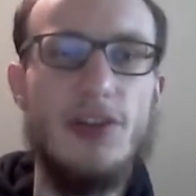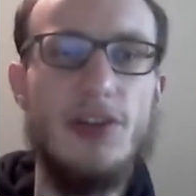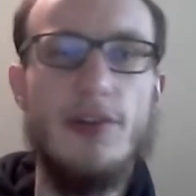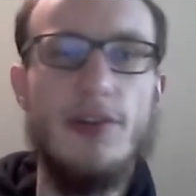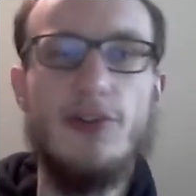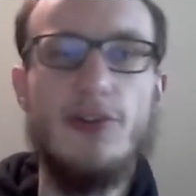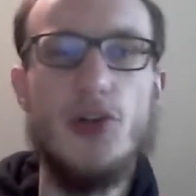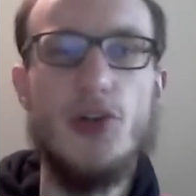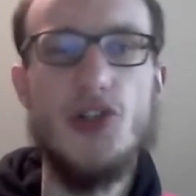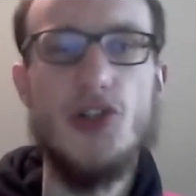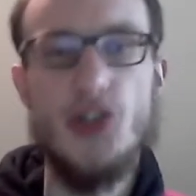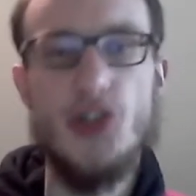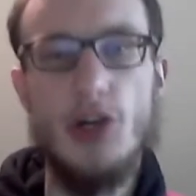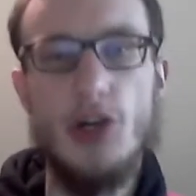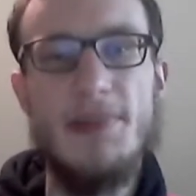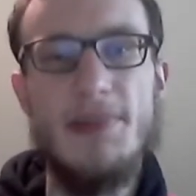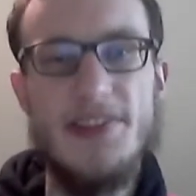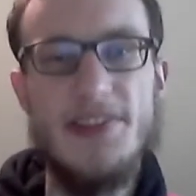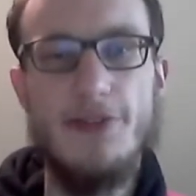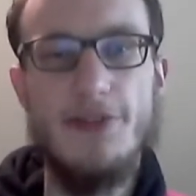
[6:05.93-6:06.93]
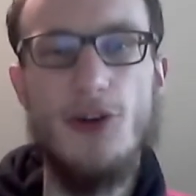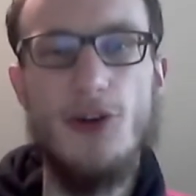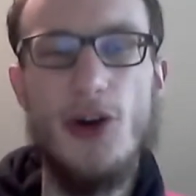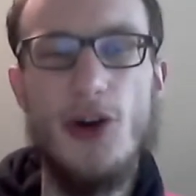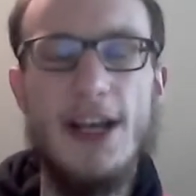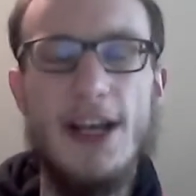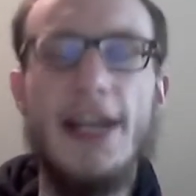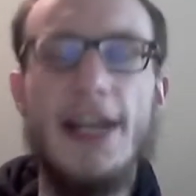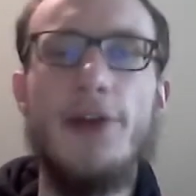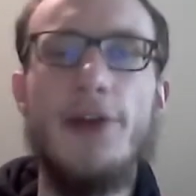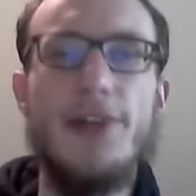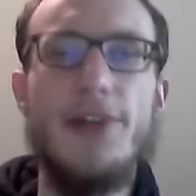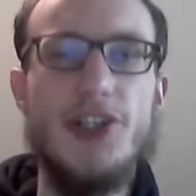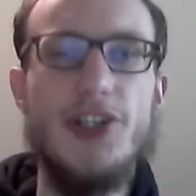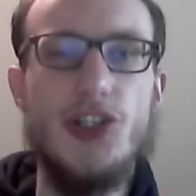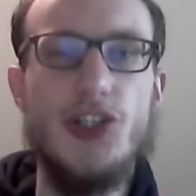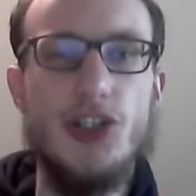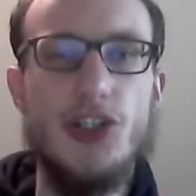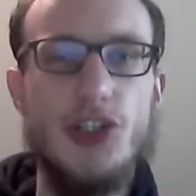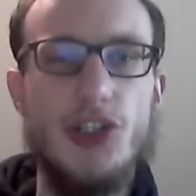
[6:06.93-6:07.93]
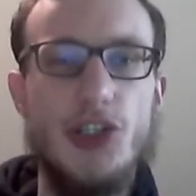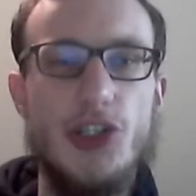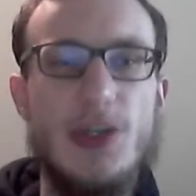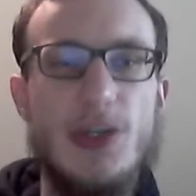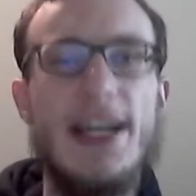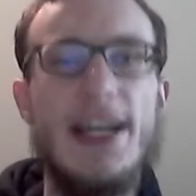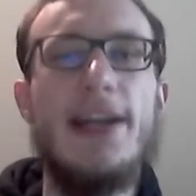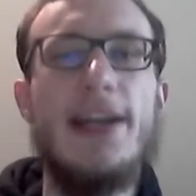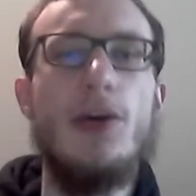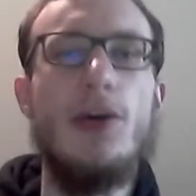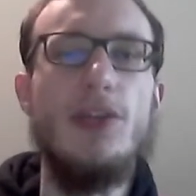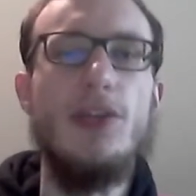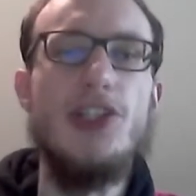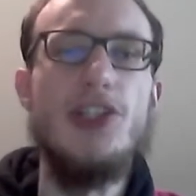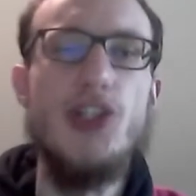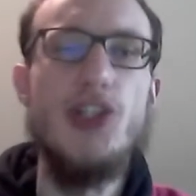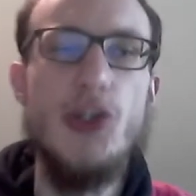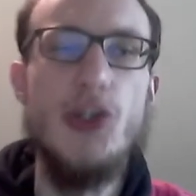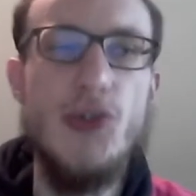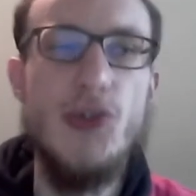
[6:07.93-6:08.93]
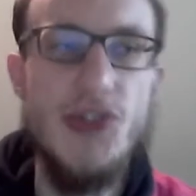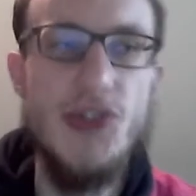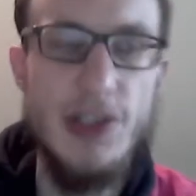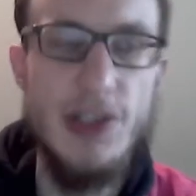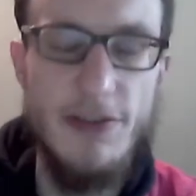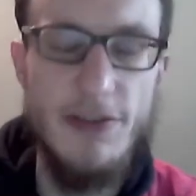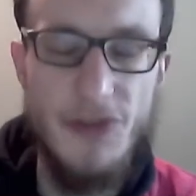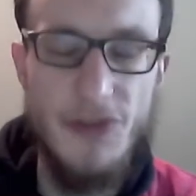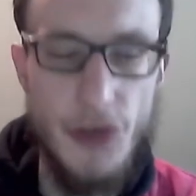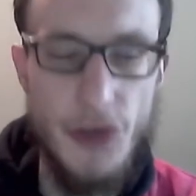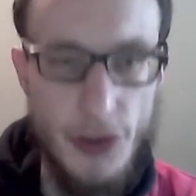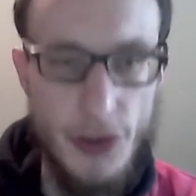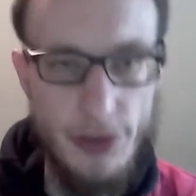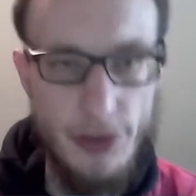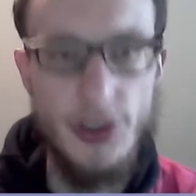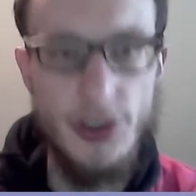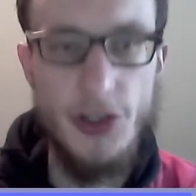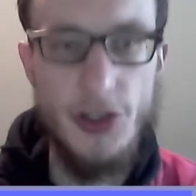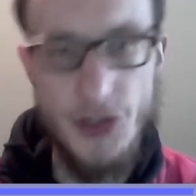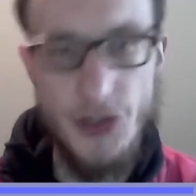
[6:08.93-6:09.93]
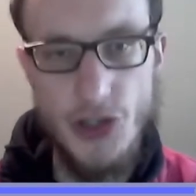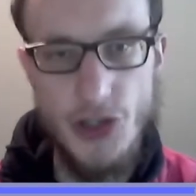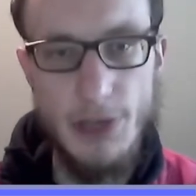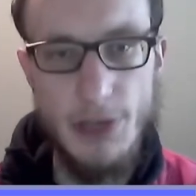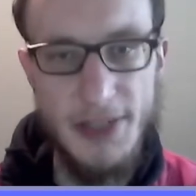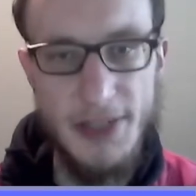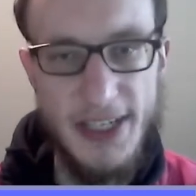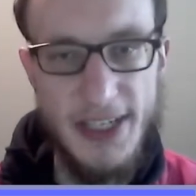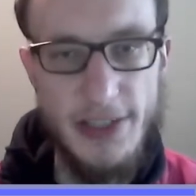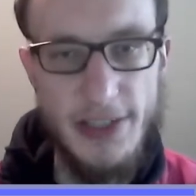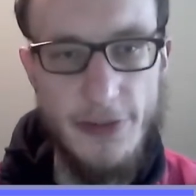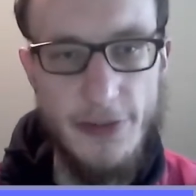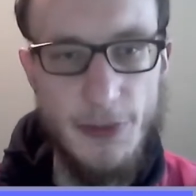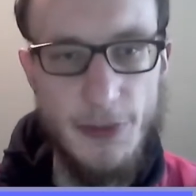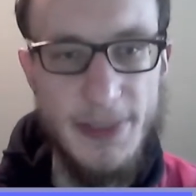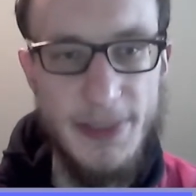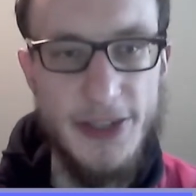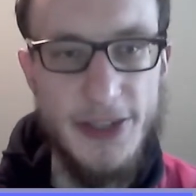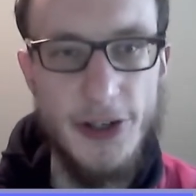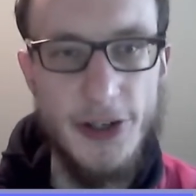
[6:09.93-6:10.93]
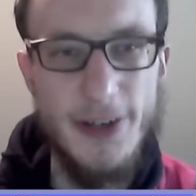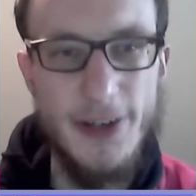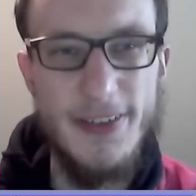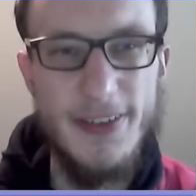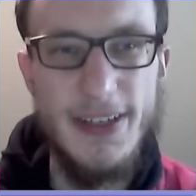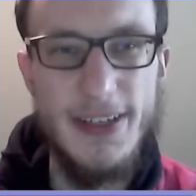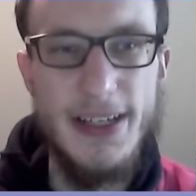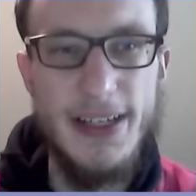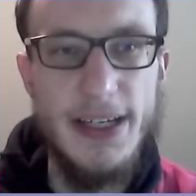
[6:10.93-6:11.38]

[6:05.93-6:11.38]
course, German is a foreign language you can only choose if you're not a German native speaker.